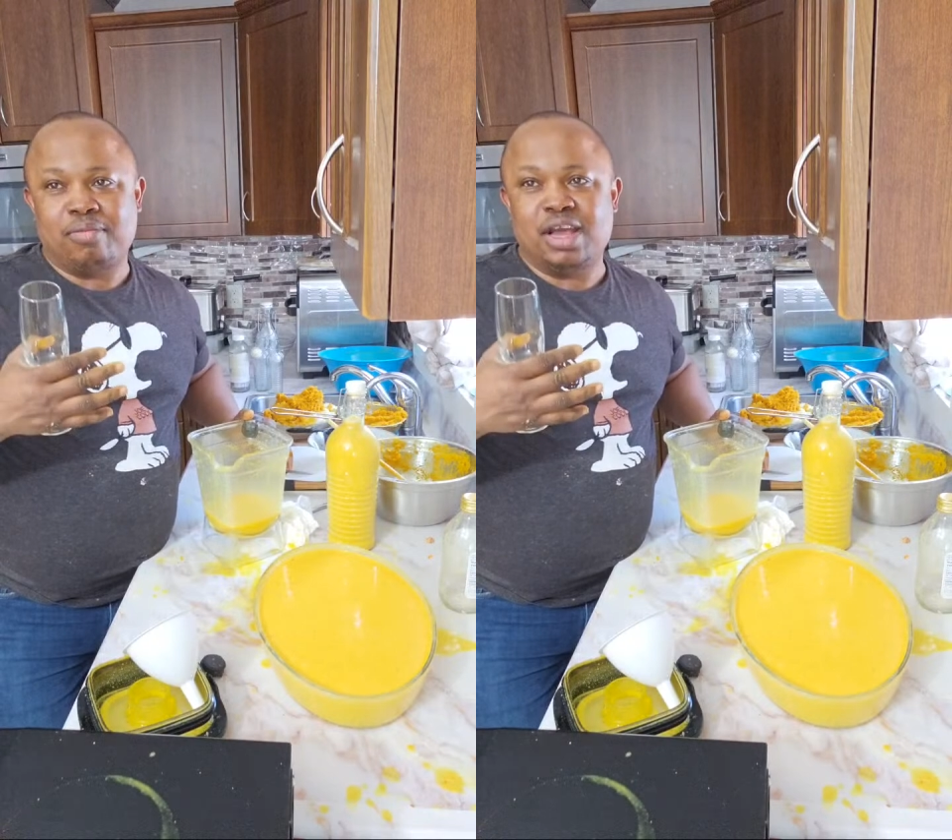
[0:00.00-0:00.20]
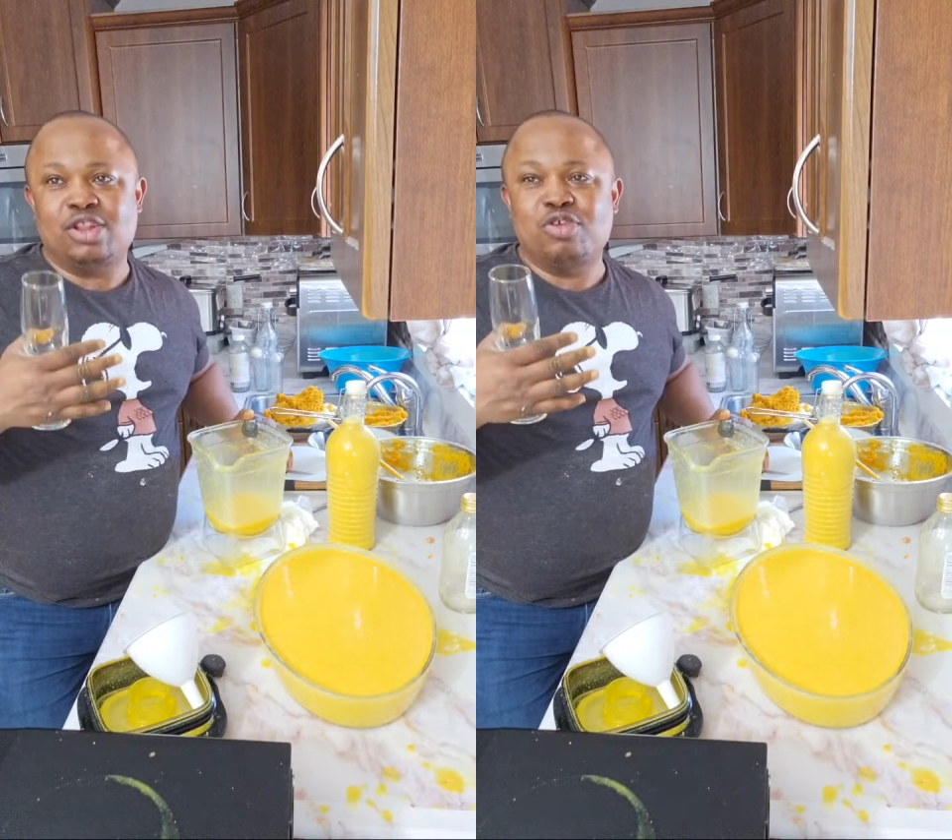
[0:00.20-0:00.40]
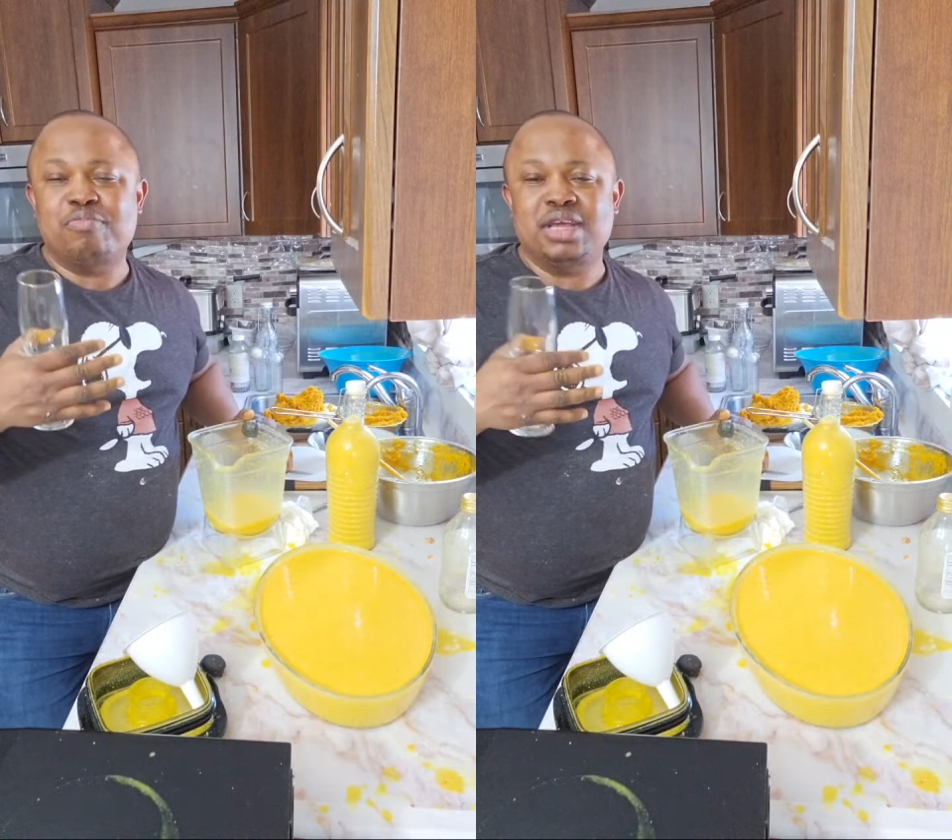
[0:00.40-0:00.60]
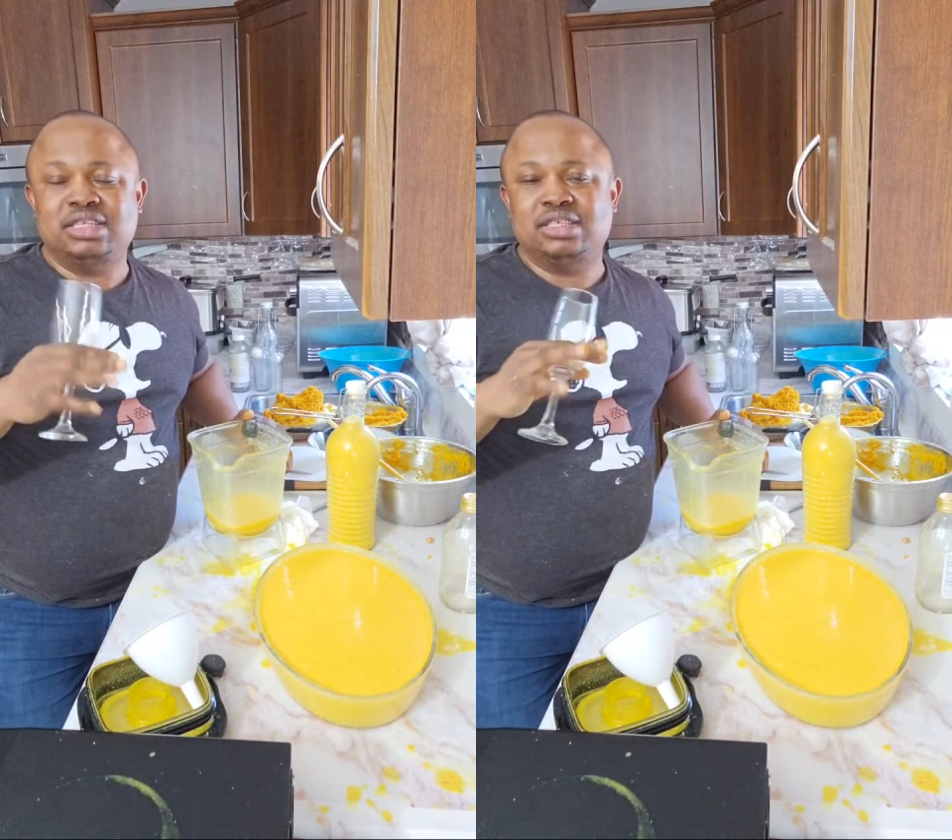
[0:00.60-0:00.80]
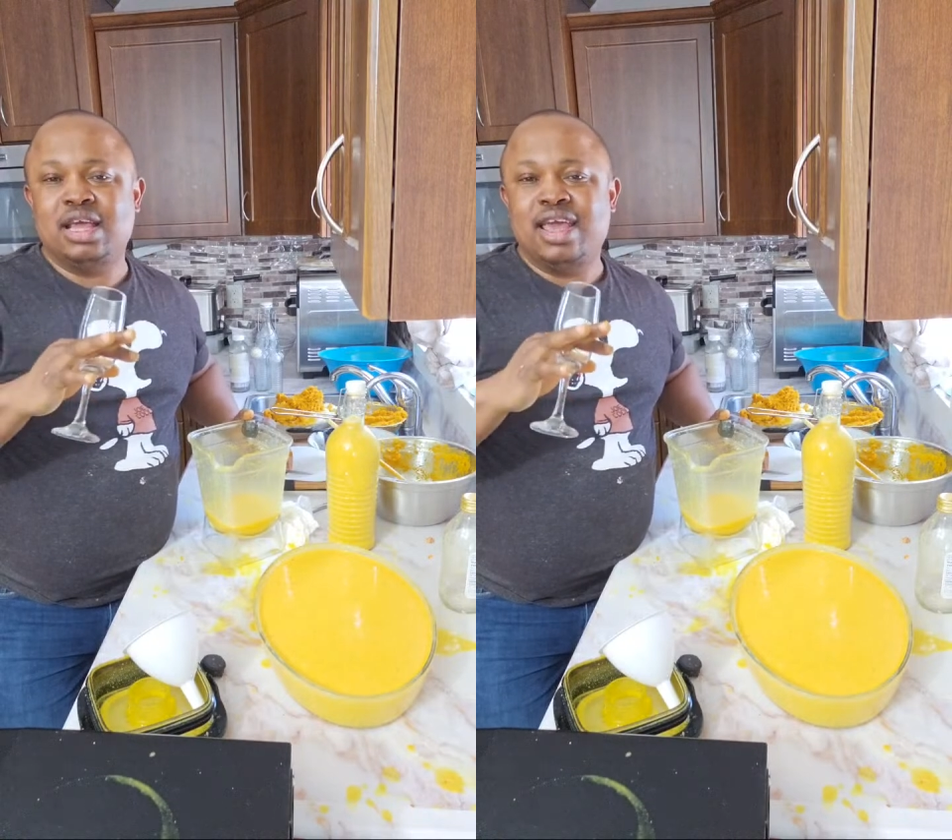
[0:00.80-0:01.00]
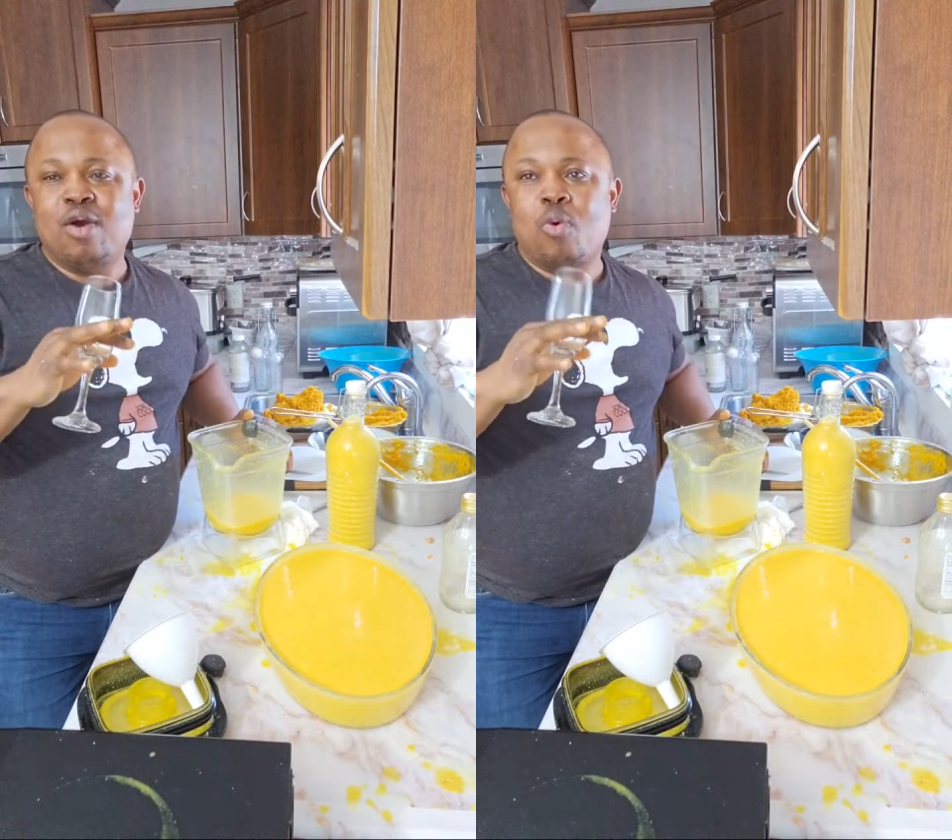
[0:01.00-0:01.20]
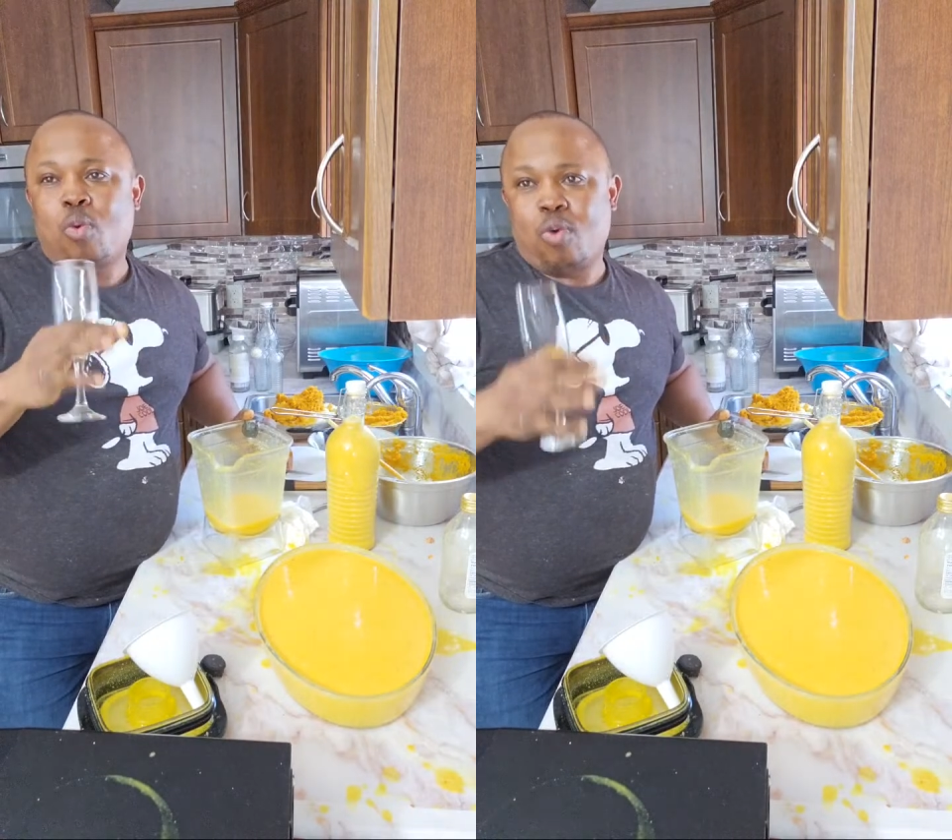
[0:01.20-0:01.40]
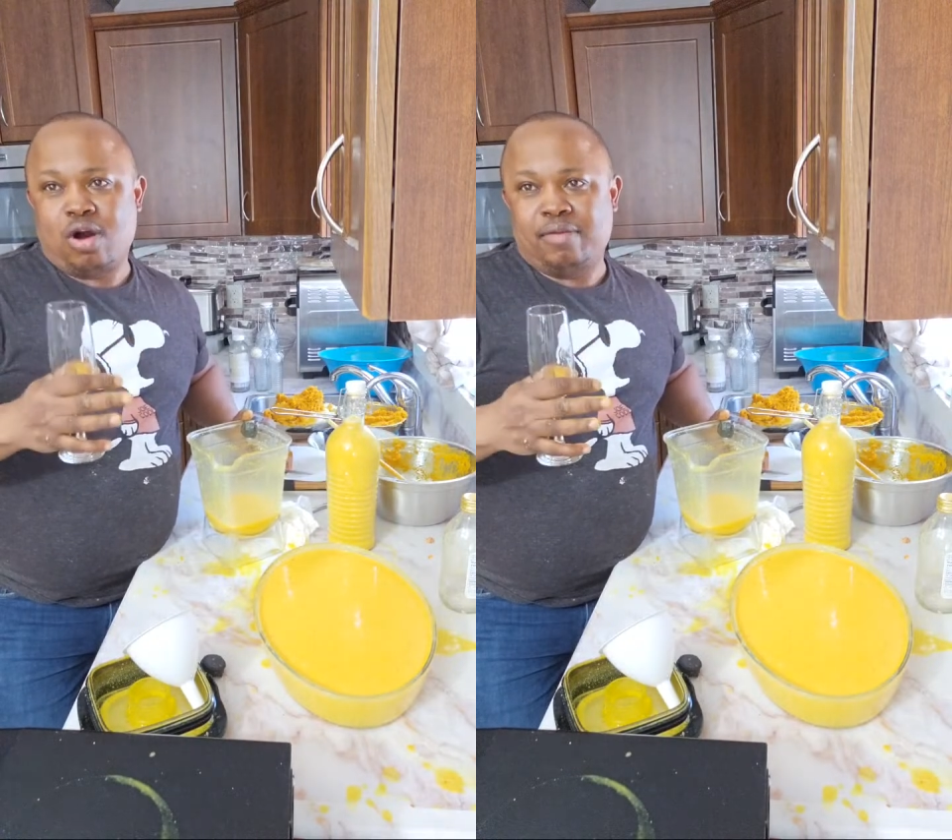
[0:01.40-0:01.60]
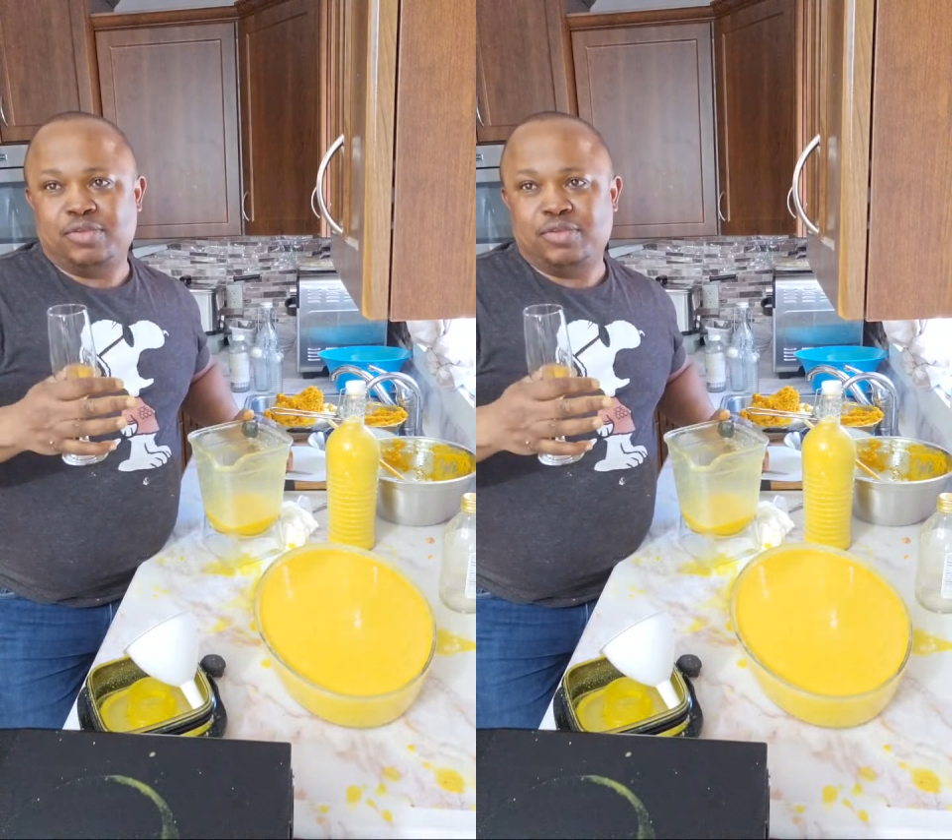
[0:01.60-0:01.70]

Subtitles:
a little bit warm.